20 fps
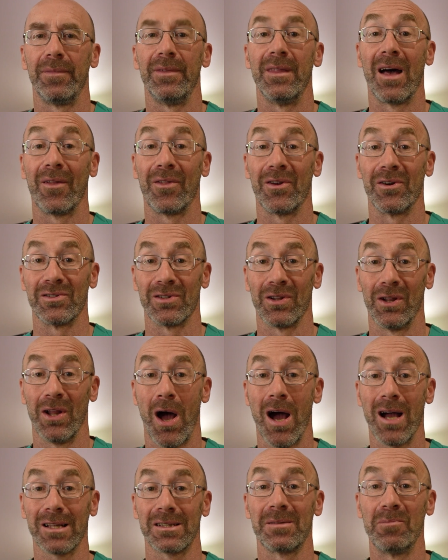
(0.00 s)
Now, there's
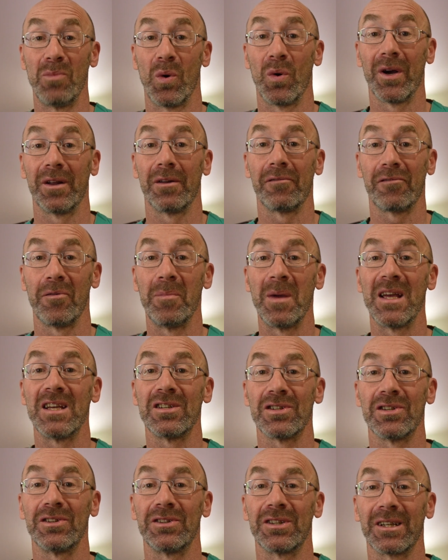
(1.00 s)
lots more
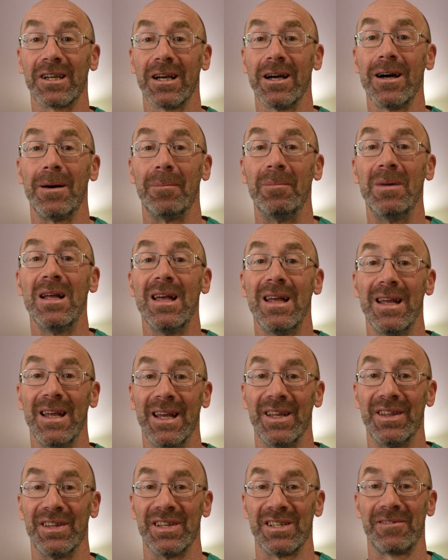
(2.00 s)
information to come
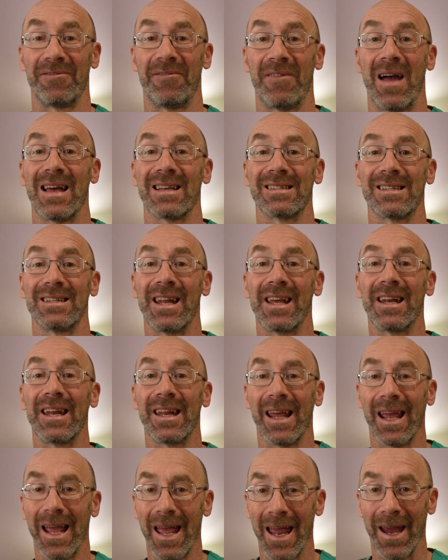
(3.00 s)
in this
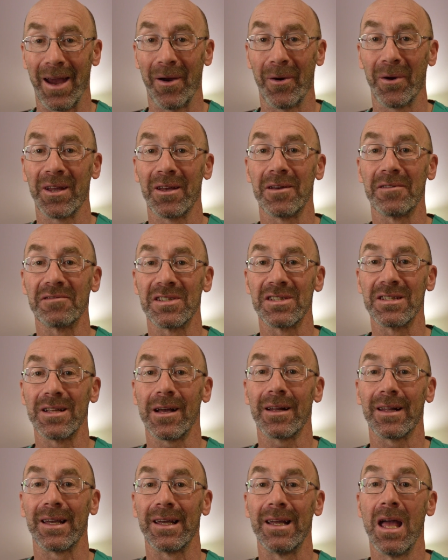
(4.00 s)
fascinating area of
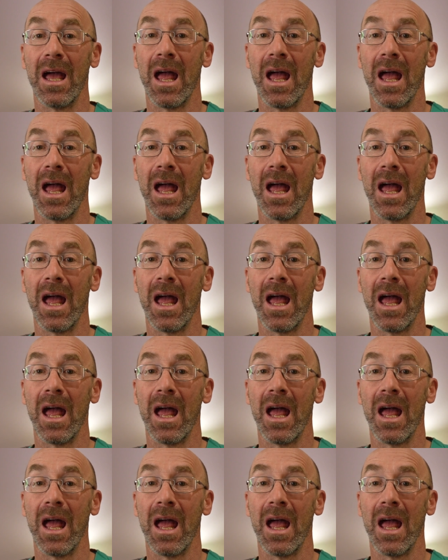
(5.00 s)
study